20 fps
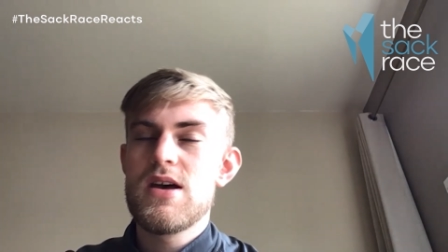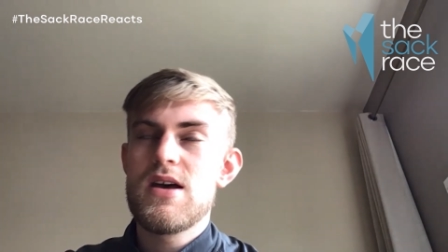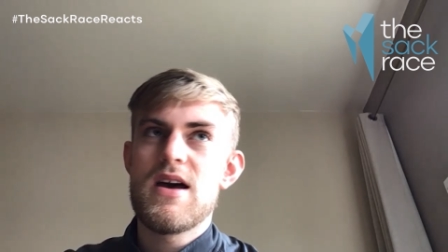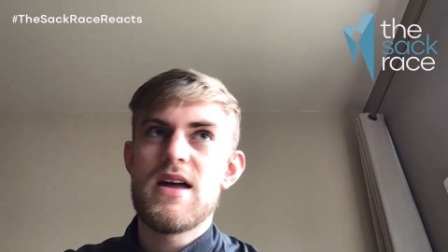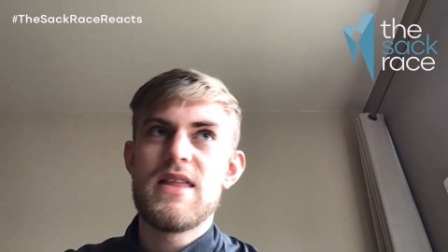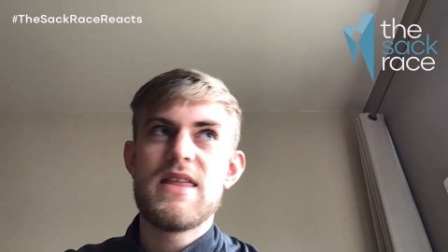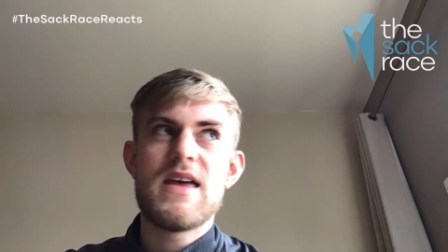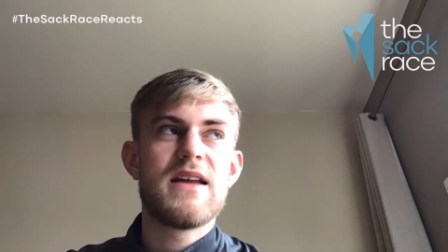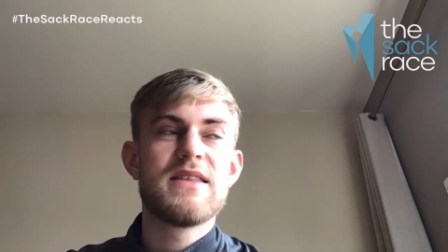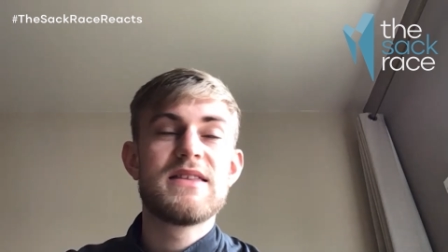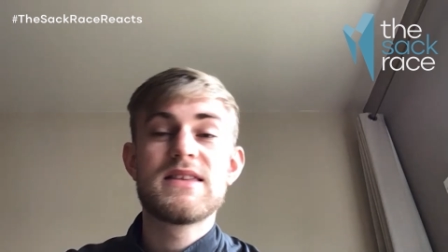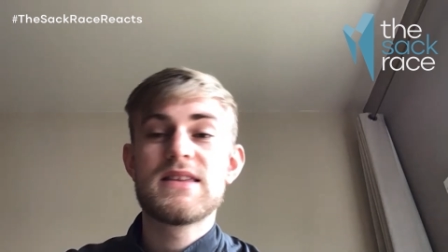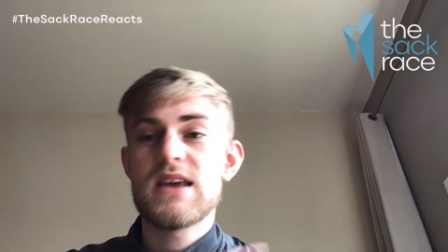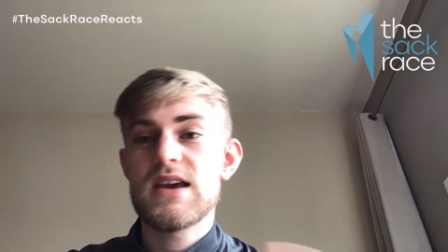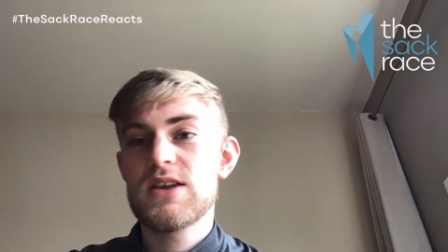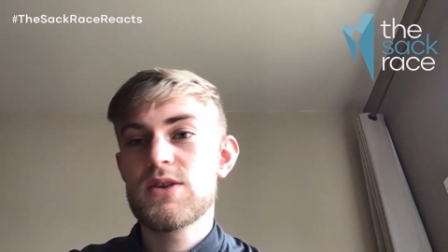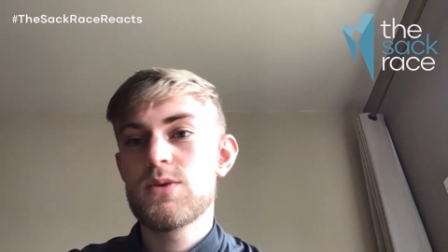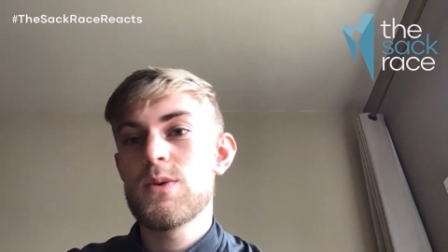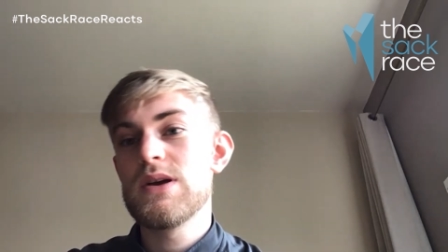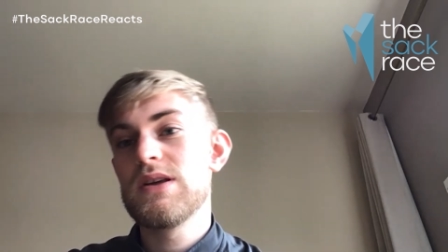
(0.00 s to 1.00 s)
and then had
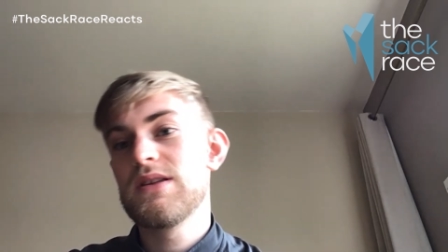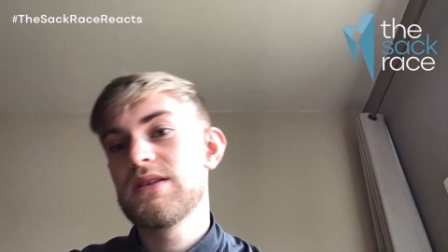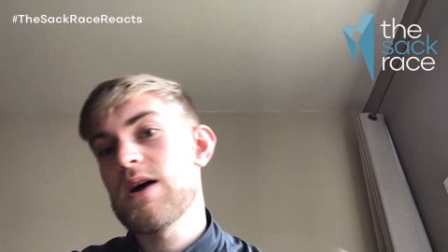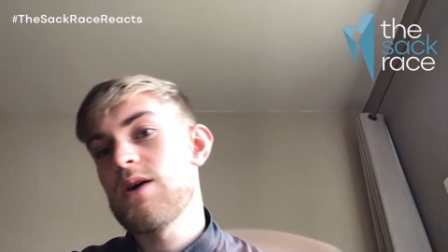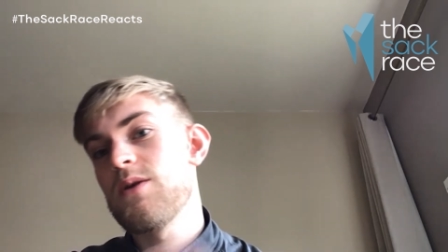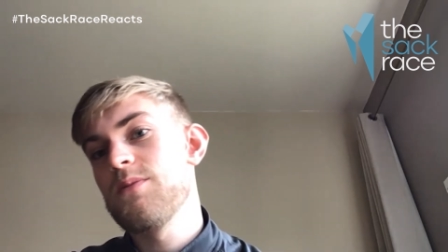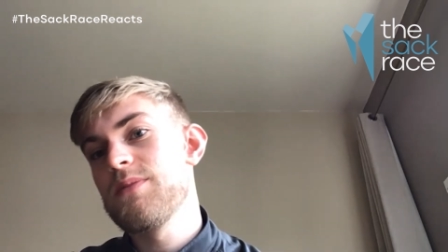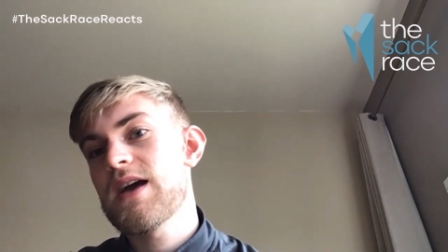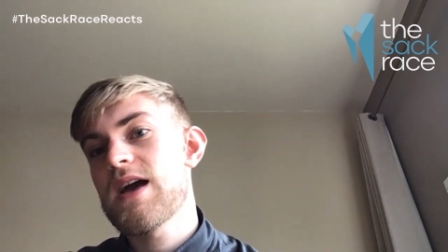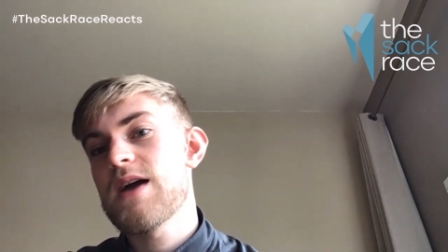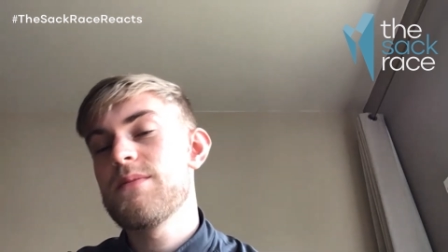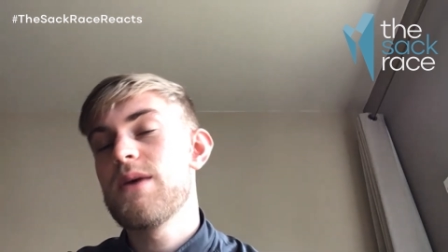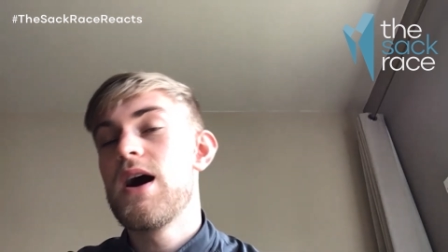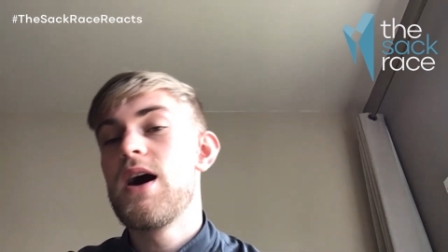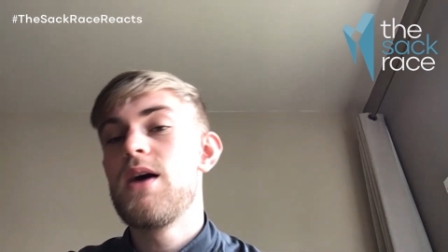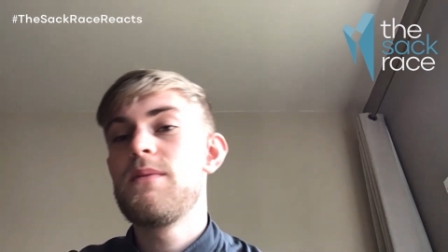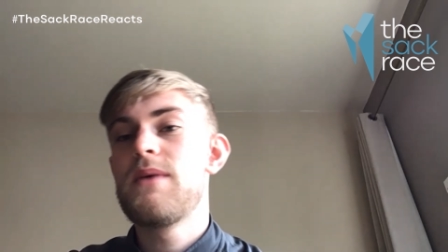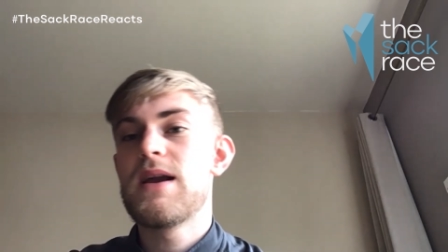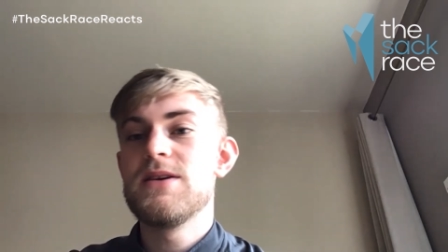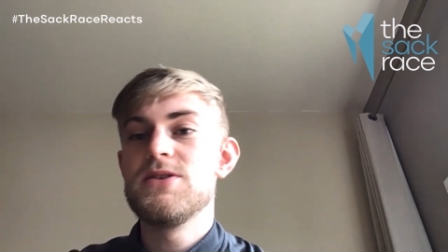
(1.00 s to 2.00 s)
6 weeks out and became
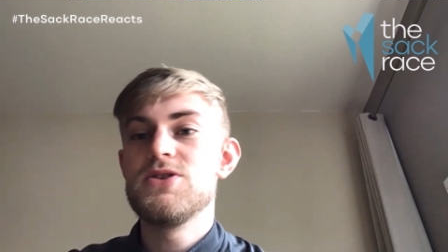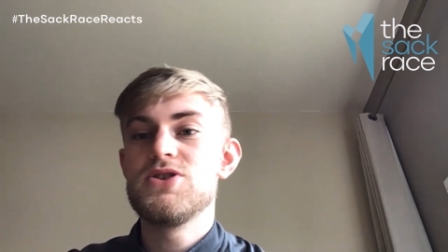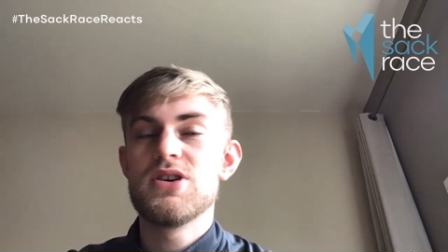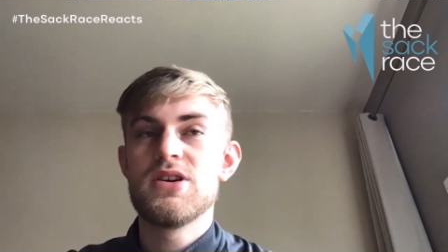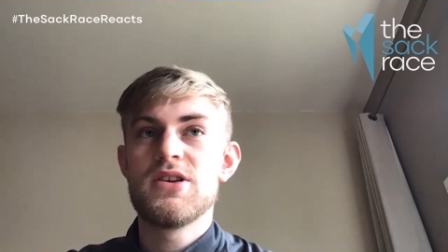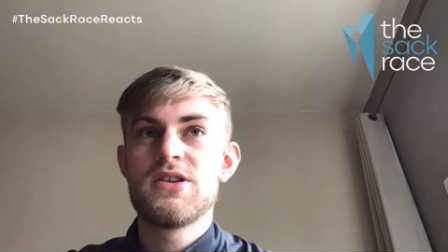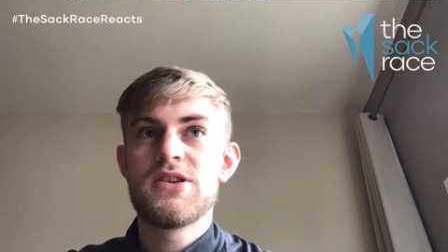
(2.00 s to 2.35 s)
our manager.